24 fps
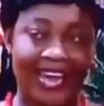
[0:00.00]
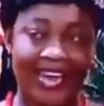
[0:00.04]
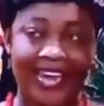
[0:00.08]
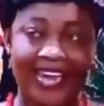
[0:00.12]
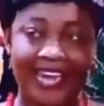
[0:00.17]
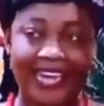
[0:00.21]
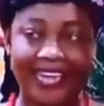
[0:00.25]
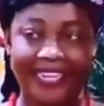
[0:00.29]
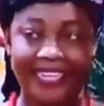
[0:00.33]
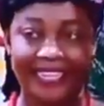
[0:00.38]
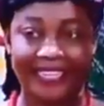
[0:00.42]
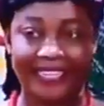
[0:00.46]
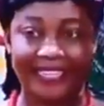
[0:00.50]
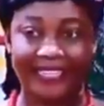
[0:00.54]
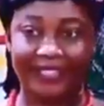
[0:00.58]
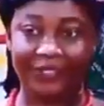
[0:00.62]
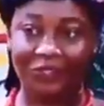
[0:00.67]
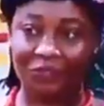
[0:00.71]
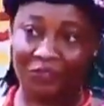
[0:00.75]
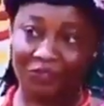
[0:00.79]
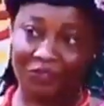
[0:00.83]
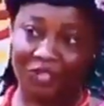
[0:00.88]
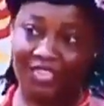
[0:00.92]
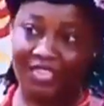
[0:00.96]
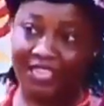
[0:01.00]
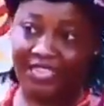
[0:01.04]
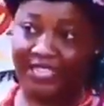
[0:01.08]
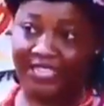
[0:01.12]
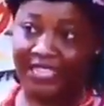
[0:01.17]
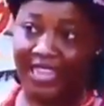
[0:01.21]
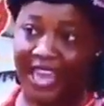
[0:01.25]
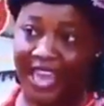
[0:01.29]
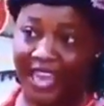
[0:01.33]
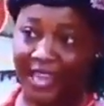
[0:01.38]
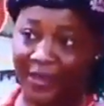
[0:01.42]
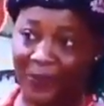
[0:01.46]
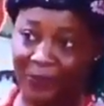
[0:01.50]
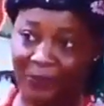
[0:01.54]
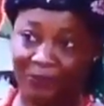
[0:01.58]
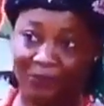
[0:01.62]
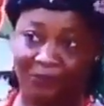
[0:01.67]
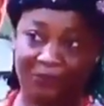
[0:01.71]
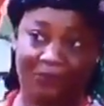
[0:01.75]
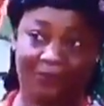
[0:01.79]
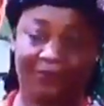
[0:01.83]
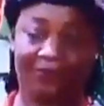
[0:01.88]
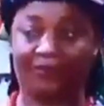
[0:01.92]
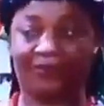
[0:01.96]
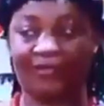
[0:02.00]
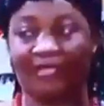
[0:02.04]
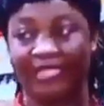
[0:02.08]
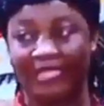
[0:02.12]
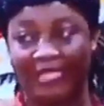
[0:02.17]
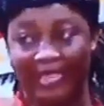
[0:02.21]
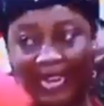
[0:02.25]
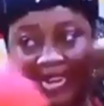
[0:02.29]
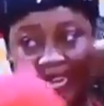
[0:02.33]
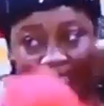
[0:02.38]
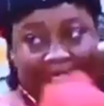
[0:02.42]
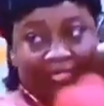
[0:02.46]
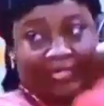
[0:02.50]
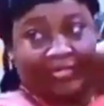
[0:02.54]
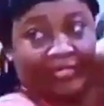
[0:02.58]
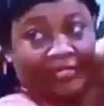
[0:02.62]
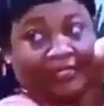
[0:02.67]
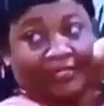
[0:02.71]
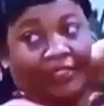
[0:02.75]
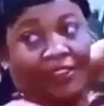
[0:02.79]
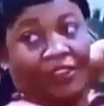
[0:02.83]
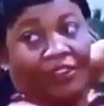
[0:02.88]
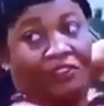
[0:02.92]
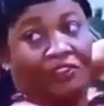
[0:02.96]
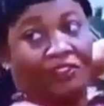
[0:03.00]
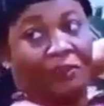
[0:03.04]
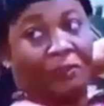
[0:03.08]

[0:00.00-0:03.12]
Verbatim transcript: And usually this hair, the length